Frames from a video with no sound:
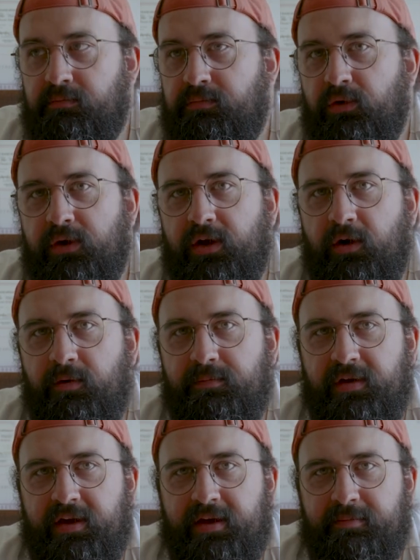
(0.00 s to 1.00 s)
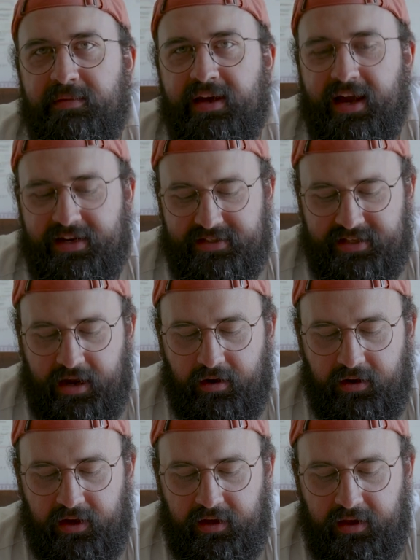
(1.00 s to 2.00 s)
brewing at home can be kind of
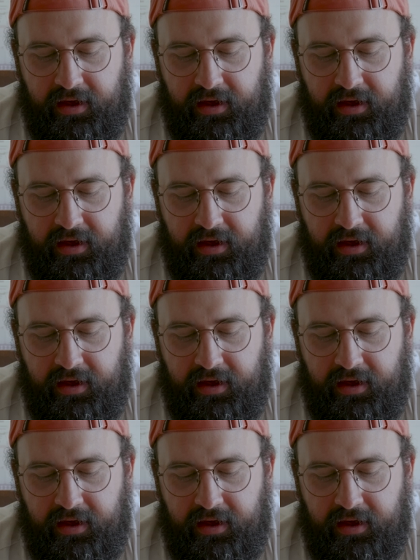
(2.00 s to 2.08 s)
scary.